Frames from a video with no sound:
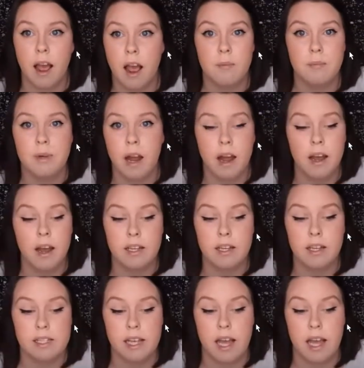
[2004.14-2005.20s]
I'm not
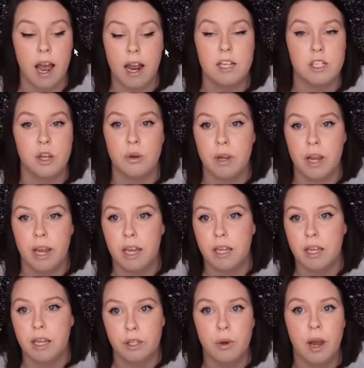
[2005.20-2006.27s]
against that. I don't
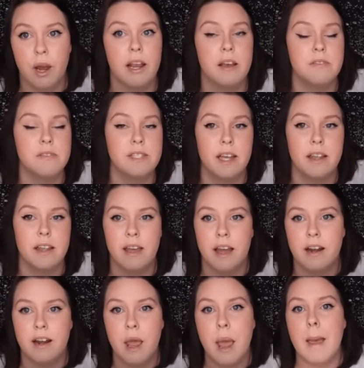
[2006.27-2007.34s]
hate you. I have said
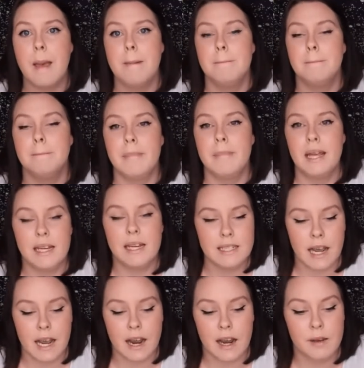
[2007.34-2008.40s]
that many
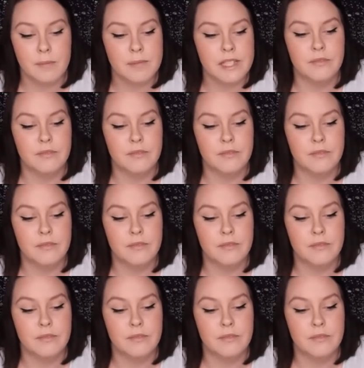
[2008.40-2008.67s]
times.